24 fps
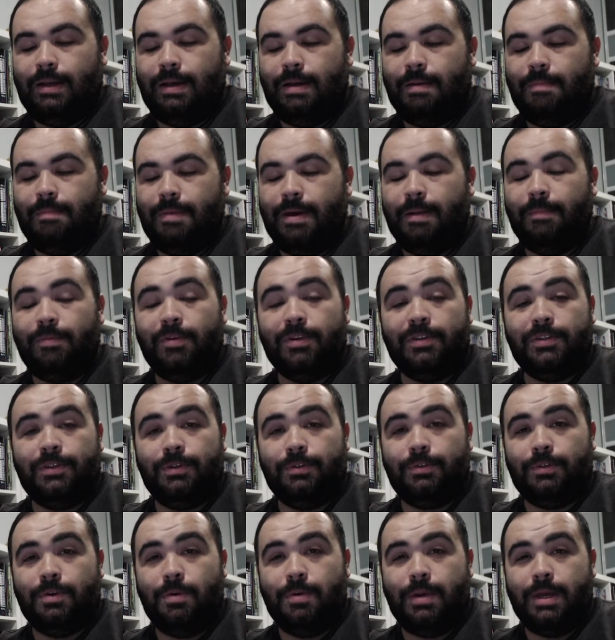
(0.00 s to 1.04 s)

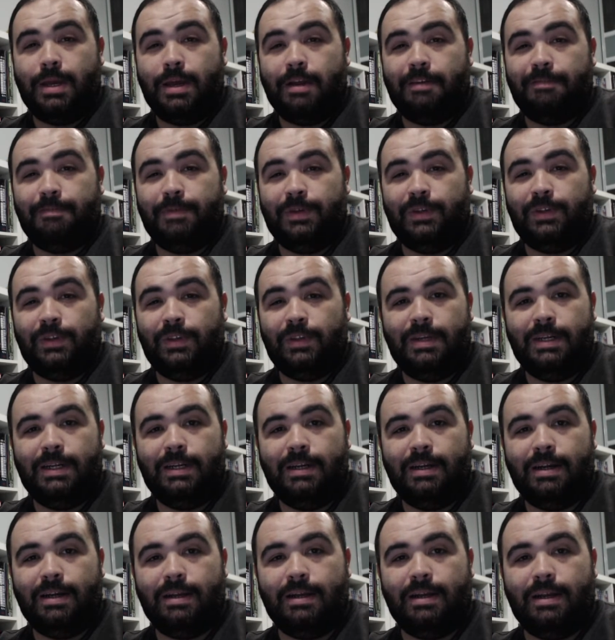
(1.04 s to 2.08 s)
Banpresto's going out of business.
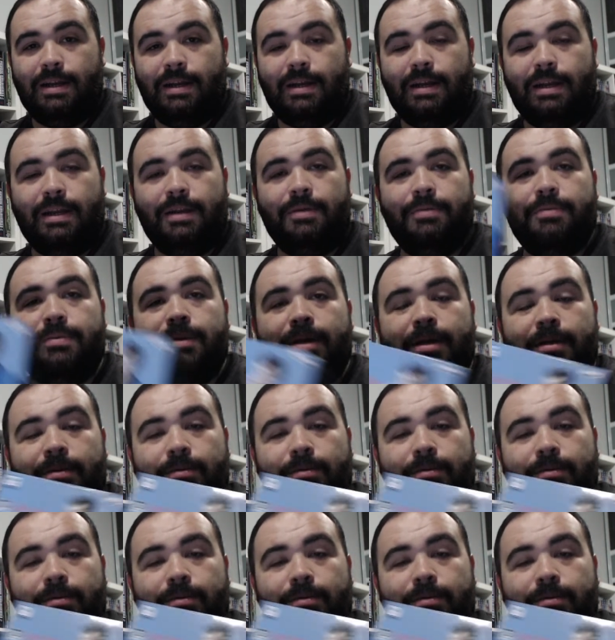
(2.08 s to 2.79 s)
I don't